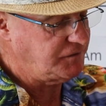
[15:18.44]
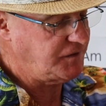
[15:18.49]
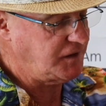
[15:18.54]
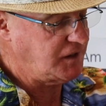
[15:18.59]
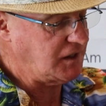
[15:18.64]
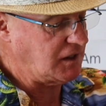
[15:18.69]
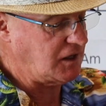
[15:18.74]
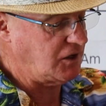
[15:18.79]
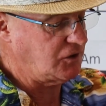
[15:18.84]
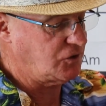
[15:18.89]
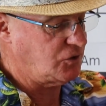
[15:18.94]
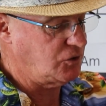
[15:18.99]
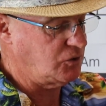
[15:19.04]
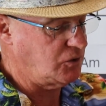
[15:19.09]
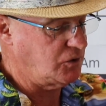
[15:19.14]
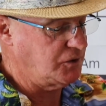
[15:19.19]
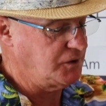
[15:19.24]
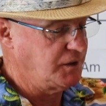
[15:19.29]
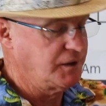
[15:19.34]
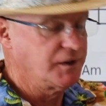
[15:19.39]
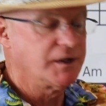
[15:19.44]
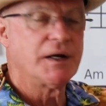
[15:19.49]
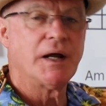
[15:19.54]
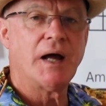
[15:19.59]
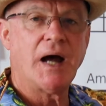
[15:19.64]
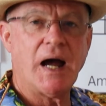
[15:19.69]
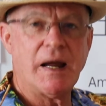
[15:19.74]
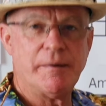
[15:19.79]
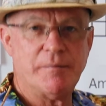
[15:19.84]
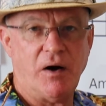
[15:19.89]
the yellow chord,
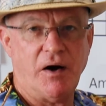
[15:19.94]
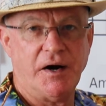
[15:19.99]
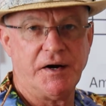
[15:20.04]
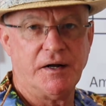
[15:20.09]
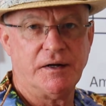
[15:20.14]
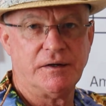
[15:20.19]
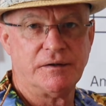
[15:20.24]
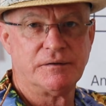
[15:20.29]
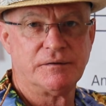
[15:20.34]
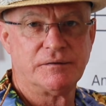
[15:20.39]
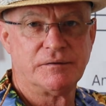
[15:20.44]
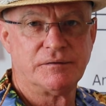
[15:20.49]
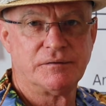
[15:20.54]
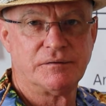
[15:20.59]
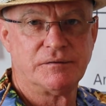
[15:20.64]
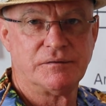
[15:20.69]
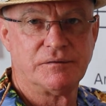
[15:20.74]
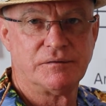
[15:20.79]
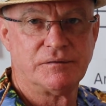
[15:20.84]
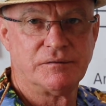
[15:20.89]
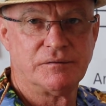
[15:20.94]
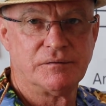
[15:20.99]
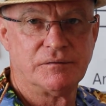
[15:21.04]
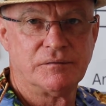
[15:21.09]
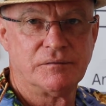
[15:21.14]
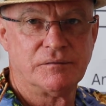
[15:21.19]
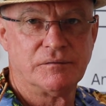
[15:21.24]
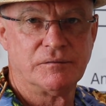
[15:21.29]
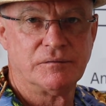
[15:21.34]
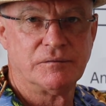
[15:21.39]
A minor.
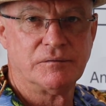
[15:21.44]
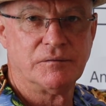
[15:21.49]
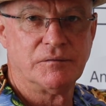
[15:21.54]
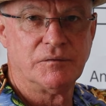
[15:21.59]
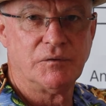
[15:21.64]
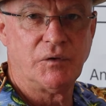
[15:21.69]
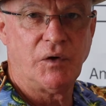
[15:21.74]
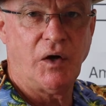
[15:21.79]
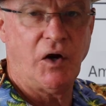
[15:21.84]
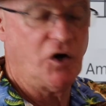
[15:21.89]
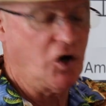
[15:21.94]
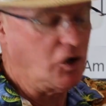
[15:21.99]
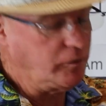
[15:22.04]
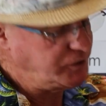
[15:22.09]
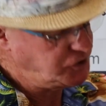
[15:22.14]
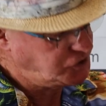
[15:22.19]
And I'll be